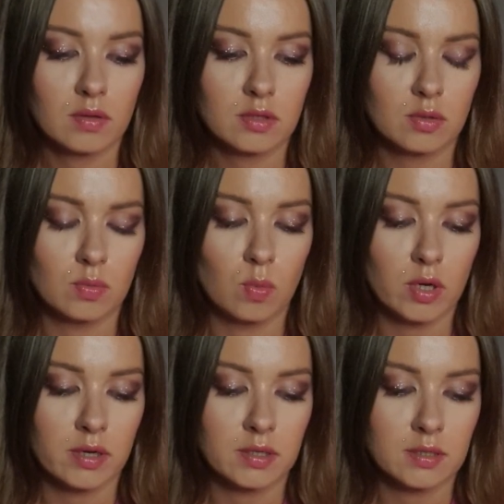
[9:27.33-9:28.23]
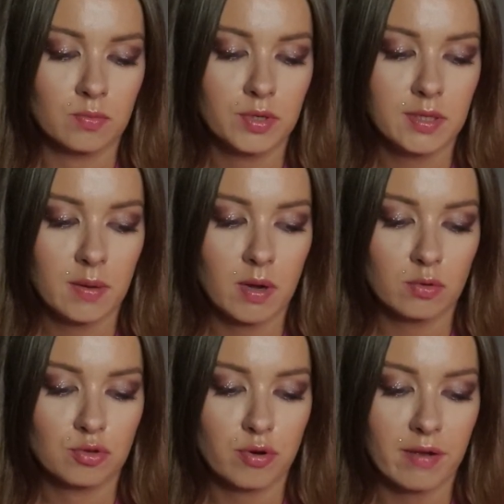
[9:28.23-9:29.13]
So what? It's really
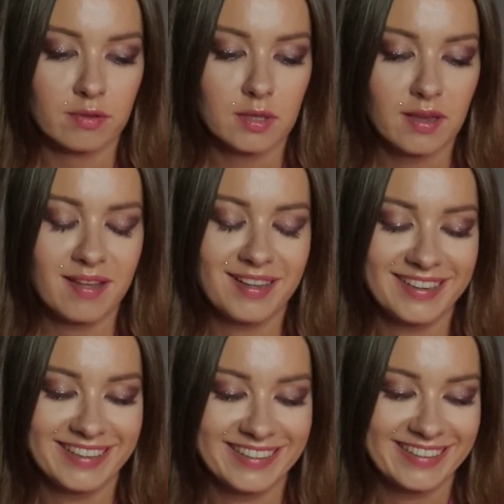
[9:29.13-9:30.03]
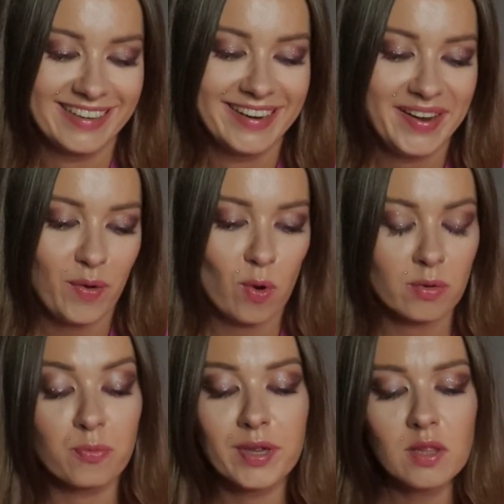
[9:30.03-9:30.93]
about traveling
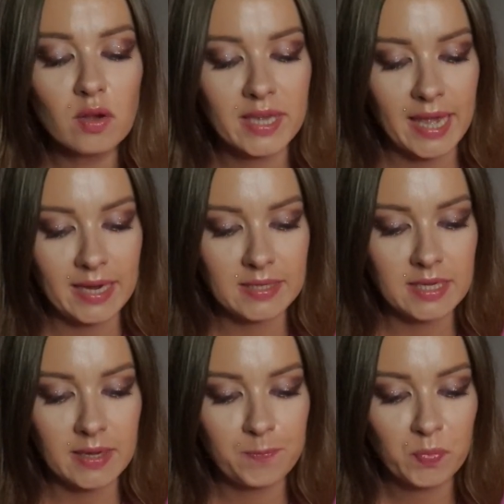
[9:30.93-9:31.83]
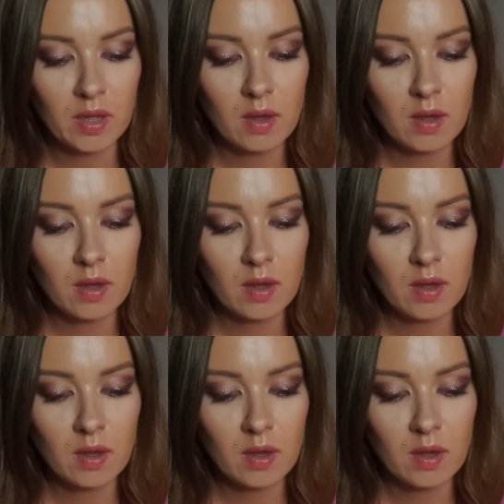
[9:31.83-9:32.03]
or relocating.